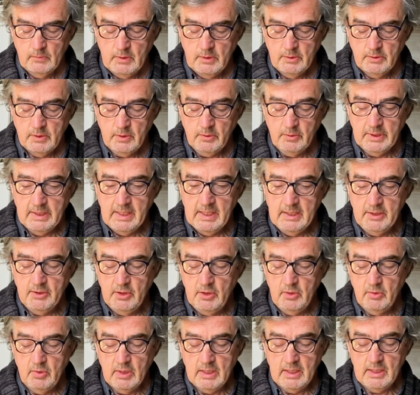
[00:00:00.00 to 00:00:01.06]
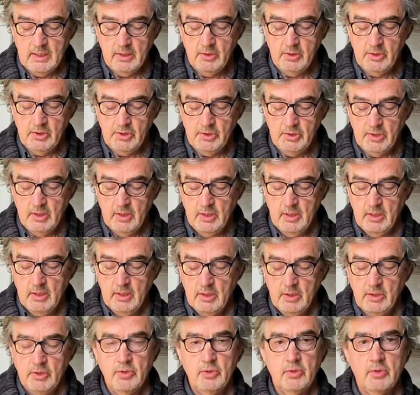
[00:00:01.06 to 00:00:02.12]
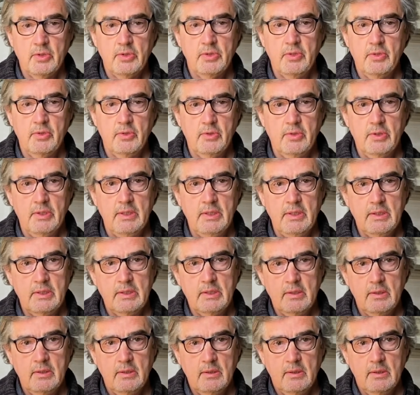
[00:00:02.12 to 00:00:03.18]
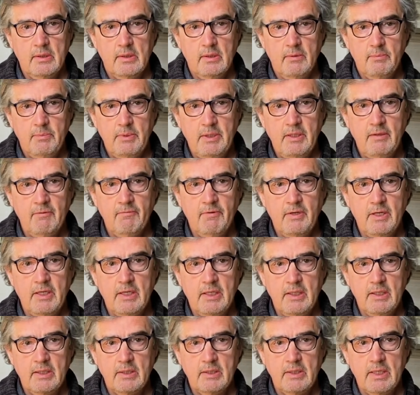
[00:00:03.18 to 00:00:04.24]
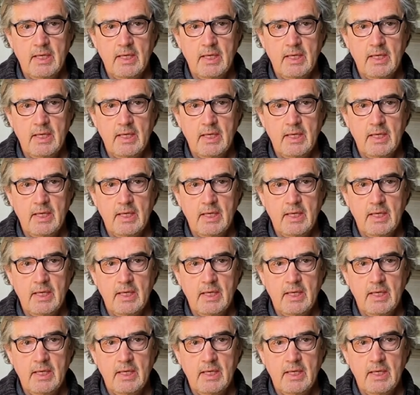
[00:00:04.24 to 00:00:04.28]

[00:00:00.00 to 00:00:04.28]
So again, New Irish Short Stories, Being Various,